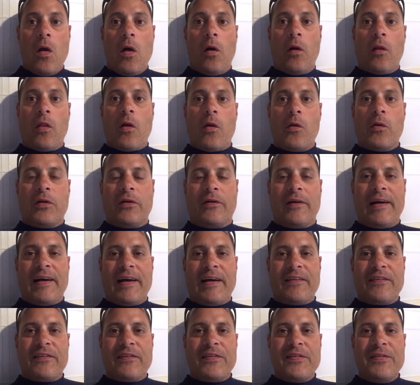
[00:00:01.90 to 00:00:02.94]
Hello
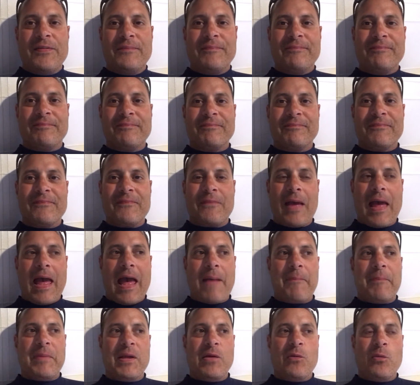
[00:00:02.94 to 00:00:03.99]
class,
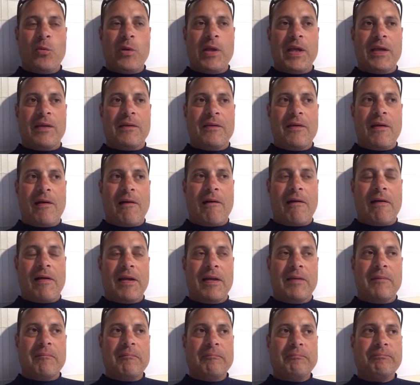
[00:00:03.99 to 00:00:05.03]
happy week
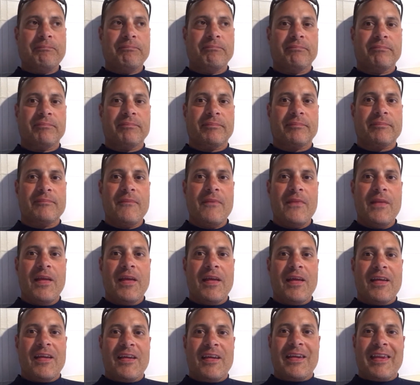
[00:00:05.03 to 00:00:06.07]
9.
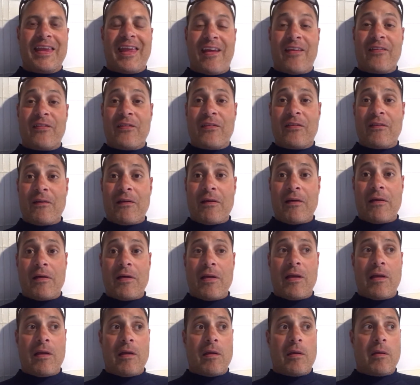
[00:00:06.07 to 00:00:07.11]
Yes, I
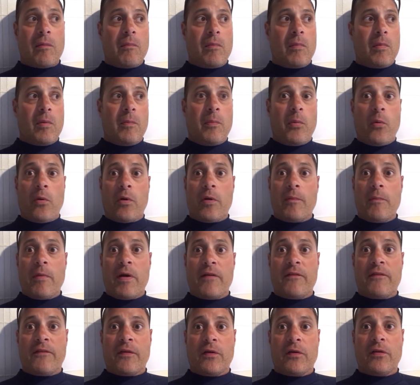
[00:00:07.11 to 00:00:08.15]
am aboard
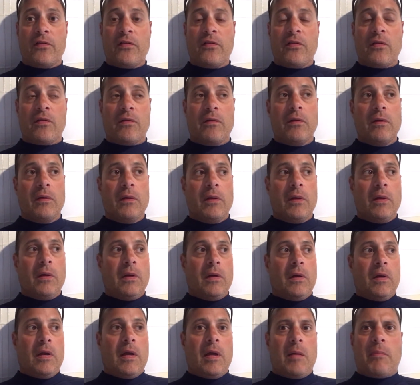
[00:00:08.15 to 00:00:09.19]
my first
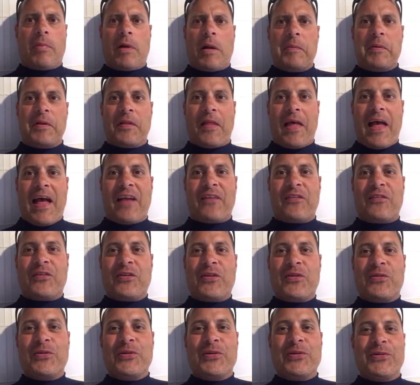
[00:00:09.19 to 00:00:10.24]
and probably
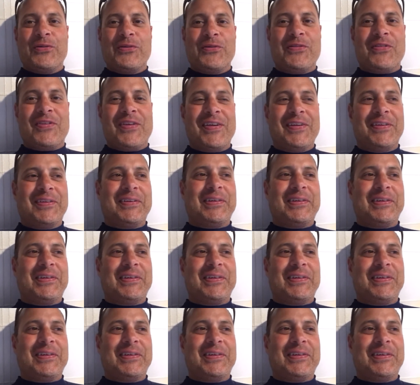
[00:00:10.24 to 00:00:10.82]
last cruise.